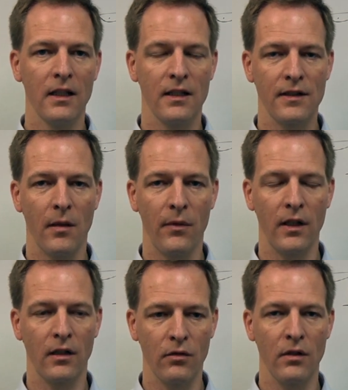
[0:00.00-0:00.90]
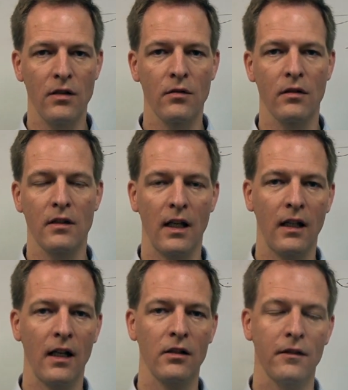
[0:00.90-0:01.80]
is something you need to take
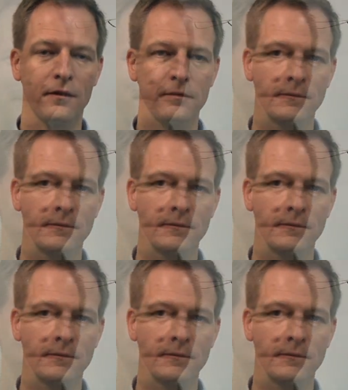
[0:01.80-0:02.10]
care of.